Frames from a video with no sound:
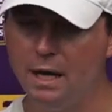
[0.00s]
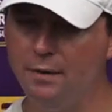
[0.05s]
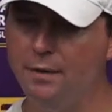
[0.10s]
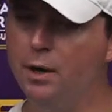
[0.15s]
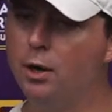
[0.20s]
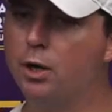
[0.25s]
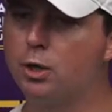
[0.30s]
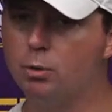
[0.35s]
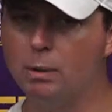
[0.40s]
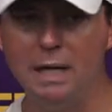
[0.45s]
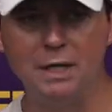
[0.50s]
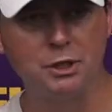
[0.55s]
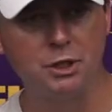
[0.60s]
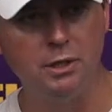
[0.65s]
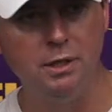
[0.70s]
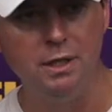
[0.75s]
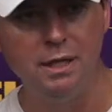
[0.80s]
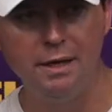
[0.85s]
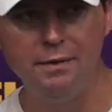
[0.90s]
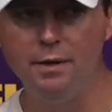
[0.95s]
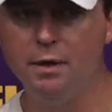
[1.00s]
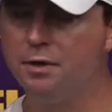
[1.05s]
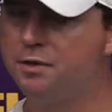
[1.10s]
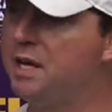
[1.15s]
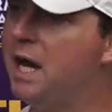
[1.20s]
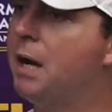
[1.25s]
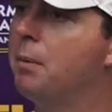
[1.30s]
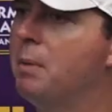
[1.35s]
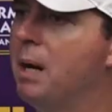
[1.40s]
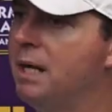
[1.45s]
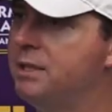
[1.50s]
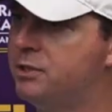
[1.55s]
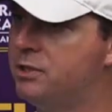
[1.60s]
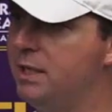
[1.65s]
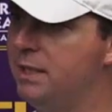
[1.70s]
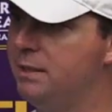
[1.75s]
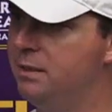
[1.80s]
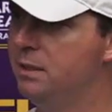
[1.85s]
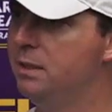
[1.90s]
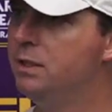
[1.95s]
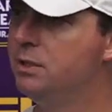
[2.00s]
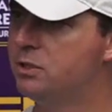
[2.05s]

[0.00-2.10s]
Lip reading: and their aggression and their attack mindset